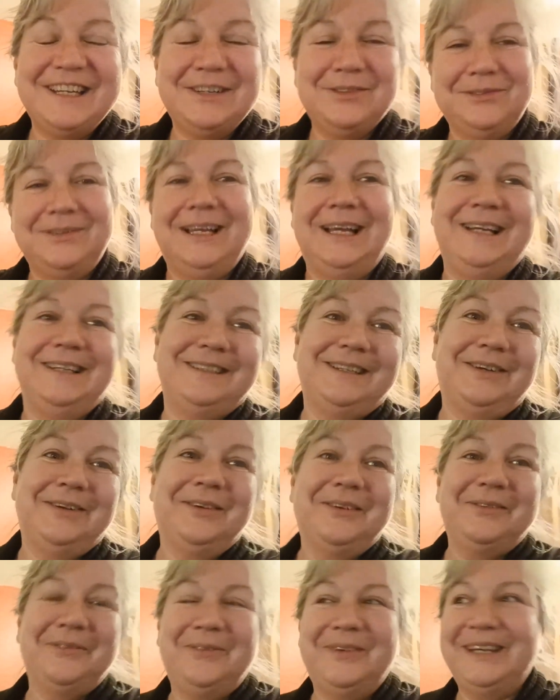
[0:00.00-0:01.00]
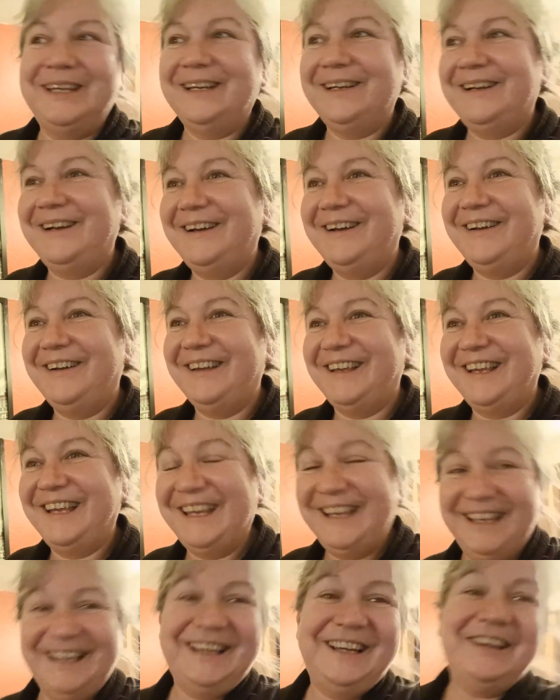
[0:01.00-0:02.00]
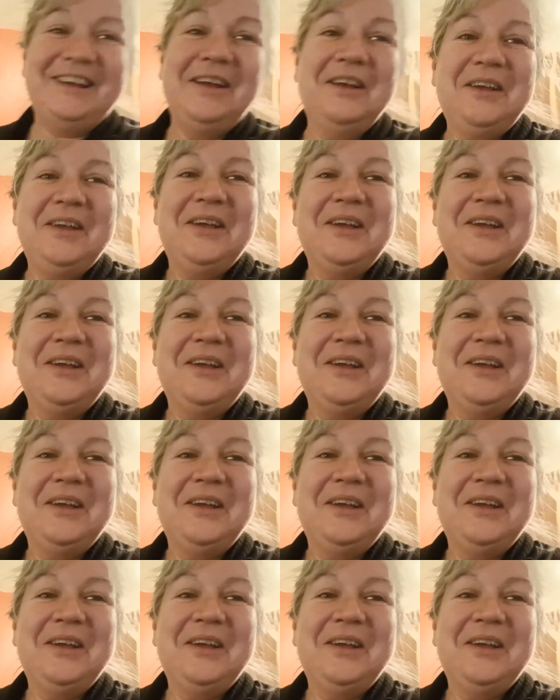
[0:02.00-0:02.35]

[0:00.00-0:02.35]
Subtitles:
in Orlando. We are here.